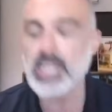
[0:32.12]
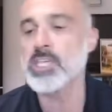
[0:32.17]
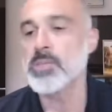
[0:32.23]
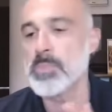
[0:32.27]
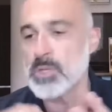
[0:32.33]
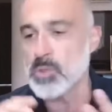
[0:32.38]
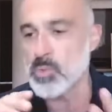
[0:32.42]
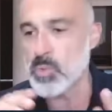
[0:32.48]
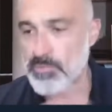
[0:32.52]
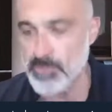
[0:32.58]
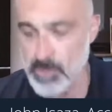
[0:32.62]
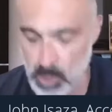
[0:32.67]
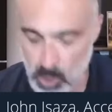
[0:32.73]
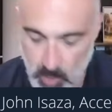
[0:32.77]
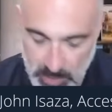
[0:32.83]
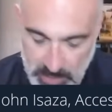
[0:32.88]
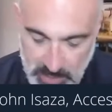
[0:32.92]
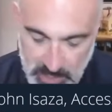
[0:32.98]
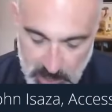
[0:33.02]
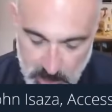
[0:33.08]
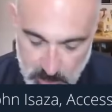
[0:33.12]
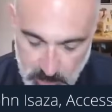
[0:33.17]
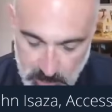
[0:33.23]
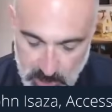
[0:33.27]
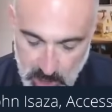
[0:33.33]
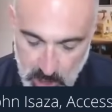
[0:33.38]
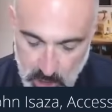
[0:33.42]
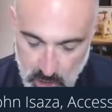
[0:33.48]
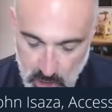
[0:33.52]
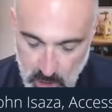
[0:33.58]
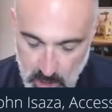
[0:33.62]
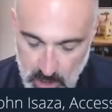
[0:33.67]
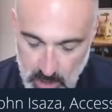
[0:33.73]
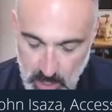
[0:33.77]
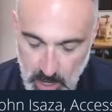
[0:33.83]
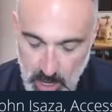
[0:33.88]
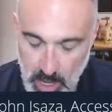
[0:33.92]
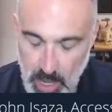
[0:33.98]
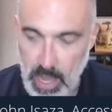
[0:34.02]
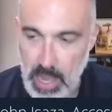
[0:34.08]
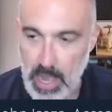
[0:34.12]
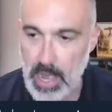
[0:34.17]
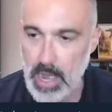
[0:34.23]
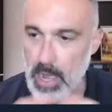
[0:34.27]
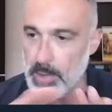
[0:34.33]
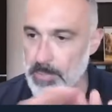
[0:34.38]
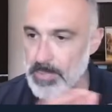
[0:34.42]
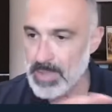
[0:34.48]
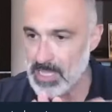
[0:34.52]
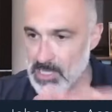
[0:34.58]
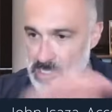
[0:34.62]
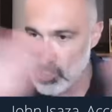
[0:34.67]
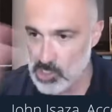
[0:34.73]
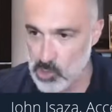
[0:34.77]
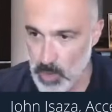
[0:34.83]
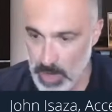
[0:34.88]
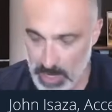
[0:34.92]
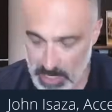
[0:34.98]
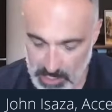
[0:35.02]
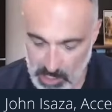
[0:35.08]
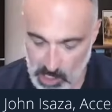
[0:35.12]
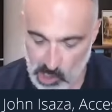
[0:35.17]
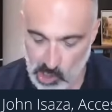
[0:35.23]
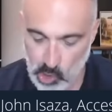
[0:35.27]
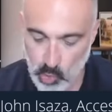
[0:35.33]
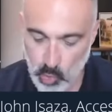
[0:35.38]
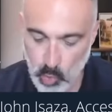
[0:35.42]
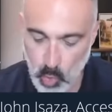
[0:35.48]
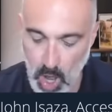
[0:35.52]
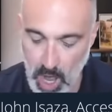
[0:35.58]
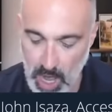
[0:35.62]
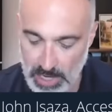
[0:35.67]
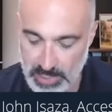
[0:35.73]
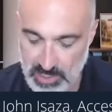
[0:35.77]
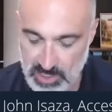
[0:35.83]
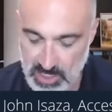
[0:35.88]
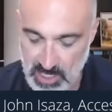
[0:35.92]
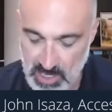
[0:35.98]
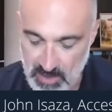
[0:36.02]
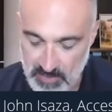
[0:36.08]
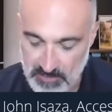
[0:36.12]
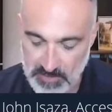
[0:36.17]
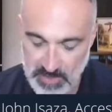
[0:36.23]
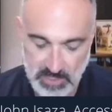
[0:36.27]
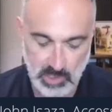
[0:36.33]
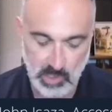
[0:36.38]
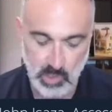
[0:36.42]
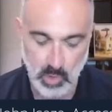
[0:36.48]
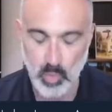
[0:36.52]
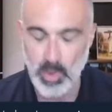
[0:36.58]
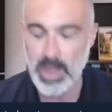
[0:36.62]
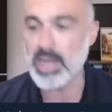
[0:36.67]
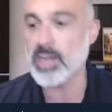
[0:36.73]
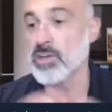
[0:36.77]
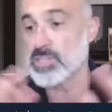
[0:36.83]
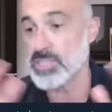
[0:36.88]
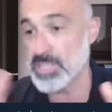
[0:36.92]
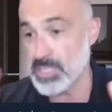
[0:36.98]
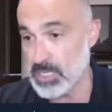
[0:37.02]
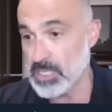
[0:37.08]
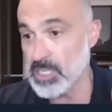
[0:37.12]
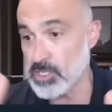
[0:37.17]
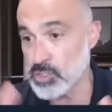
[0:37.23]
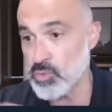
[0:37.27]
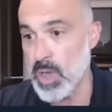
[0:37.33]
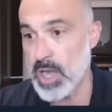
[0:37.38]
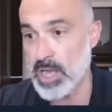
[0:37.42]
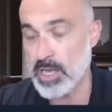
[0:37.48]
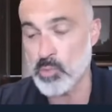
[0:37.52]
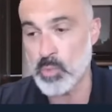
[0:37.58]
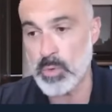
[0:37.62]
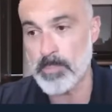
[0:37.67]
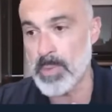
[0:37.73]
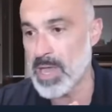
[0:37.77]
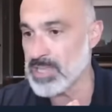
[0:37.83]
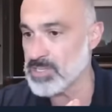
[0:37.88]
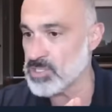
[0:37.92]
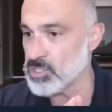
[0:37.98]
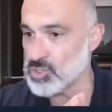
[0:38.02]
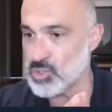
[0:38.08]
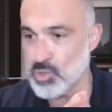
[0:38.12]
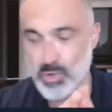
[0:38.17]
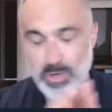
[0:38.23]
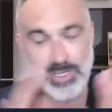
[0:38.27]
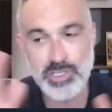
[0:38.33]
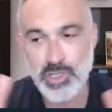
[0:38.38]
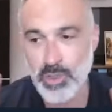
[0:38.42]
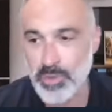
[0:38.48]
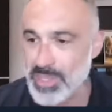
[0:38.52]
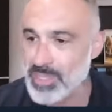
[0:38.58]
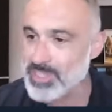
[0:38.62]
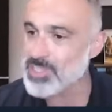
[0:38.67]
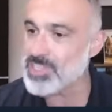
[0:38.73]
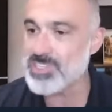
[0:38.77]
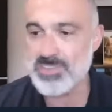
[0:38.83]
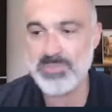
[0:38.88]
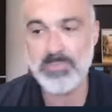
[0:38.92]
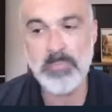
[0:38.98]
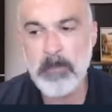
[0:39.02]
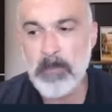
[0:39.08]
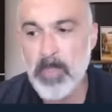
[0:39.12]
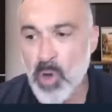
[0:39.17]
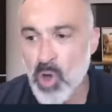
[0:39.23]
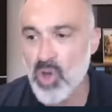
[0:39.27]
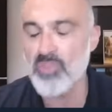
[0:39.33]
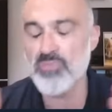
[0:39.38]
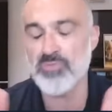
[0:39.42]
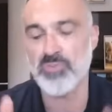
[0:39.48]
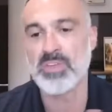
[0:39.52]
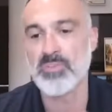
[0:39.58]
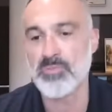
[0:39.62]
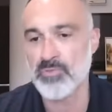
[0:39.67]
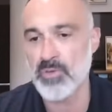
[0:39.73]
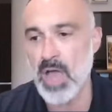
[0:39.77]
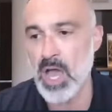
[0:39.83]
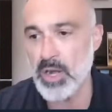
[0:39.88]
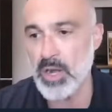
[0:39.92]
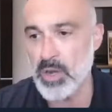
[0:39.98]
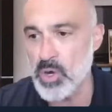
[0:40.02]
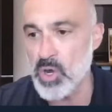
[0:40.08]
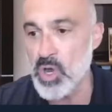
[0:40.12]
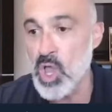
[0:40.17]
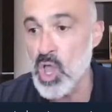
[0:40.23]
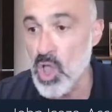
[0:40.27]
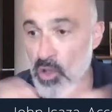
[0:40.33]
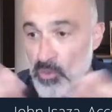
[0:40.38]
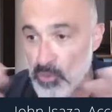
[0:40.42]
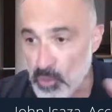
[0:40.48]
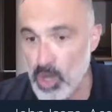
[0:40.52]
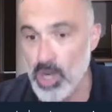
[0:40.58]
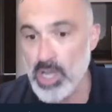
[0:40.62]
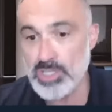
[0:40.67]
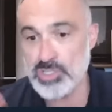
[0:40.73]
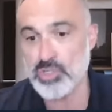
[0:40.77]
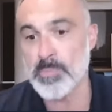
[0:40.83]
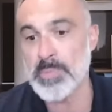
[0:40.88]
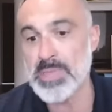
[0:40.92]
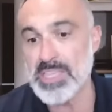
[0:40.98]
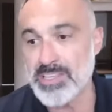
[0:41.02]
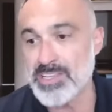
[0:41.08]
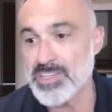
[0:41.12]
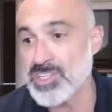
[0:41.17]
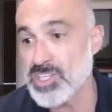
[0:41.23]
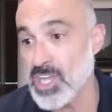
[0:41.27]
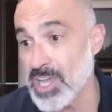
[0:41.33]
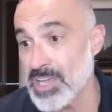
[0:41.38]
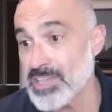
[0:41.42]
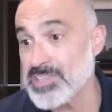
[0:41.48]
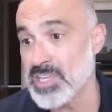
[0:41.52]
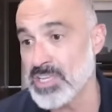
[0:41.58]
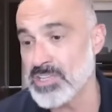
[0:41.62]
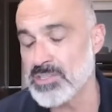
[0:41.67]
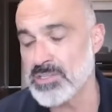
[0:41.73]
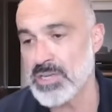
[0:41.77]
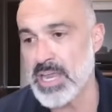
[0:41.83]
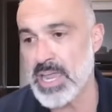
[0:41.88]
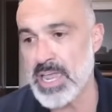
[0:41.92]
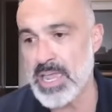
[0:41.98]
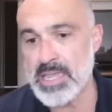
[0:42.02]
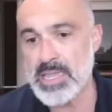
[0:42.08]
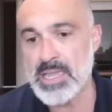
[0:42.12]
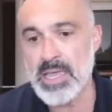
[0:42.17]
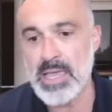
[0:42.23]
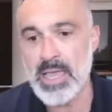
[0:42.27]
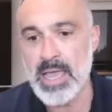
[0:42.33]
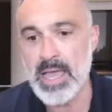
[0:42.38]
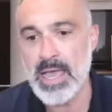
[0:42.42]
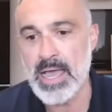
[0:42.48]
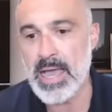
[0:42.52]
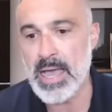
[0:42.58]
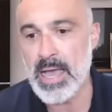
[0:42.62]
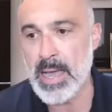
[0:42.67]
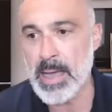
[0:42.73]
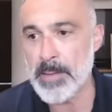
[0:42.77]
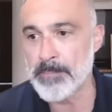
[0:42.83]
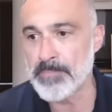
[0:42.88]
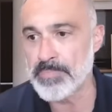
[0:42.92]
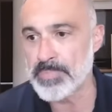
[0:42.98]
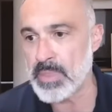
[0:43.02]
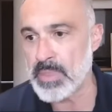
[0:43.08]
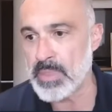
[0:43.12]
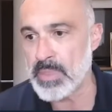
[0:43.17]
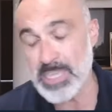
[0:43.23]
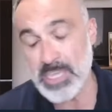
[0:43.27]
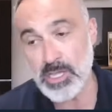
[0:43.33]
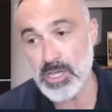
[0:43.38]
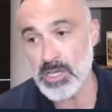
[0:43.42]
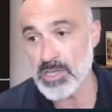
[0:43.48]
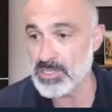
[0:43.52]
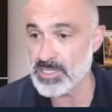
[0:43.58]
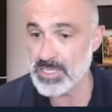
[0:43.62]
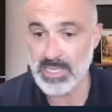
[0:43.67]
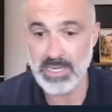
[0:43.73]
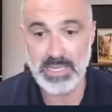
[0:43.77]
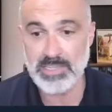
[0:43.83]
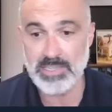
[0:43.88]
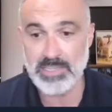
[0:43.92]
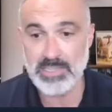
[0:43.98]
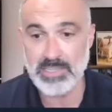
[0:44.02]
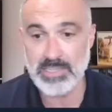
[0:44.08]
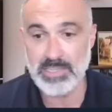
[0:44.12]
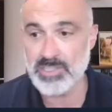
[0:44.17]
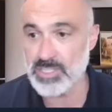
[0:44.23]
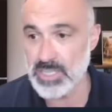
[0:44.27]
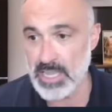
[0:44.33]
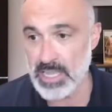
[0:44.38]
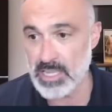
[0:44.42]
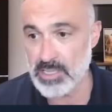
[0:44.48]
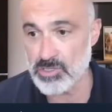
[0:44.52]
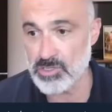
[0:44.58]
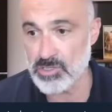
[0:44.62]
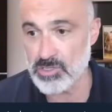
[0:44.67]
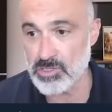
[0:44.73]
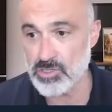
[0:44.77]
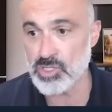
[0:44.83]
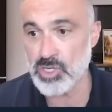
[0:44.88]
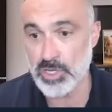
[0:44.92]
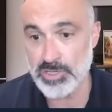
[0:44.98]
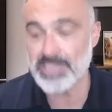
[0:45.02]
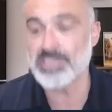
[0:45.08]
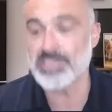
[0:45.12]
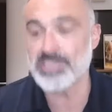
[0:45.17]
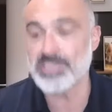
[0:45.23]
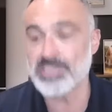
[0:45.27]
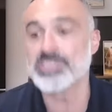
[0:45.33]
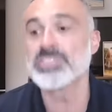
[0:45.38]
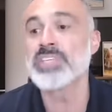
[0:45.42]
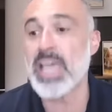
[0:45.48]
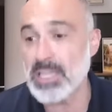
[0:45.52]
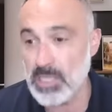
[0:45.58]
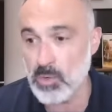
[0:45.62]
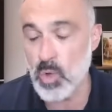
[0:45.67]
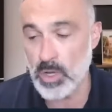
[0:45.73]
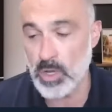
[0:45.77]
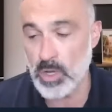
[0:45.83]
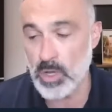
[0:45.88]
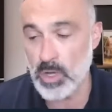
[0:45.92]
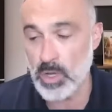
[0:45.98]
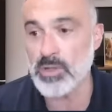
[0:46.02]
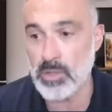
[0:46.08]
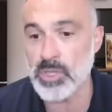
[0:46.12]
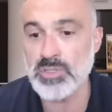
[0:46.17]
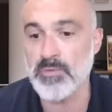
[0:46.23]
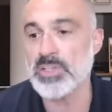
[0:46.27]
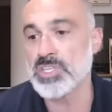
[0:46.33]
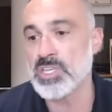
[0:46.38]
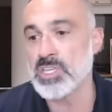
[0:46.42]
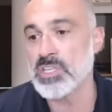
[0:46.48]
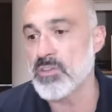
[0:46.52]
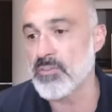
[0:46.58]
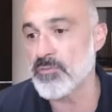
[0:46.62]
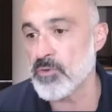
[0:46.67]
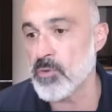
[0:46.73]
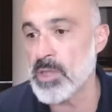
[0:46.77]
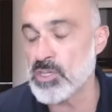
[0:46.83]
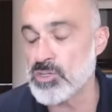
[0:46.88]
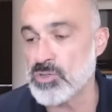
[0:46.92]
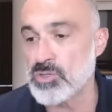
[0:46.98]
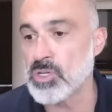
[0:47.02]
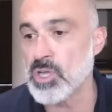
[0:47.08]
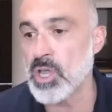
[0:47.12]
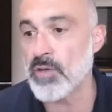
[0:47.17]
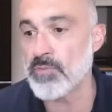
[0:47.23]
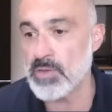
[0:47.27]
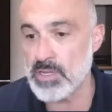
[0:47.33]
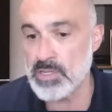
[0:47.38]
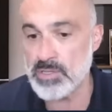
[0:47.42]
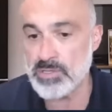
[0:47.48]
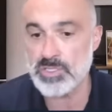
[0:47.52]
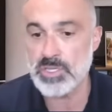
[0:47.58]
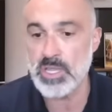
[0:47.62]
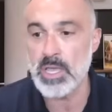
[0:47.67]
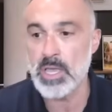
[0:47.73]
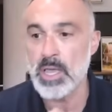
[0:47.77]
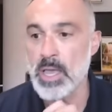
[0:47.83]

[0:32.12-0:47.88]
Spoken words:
document review and disposition, integrating across physical records and electronic repositories. So this is perfect fodder for us to be discussing today, because it's just exactly what those of us in the information governance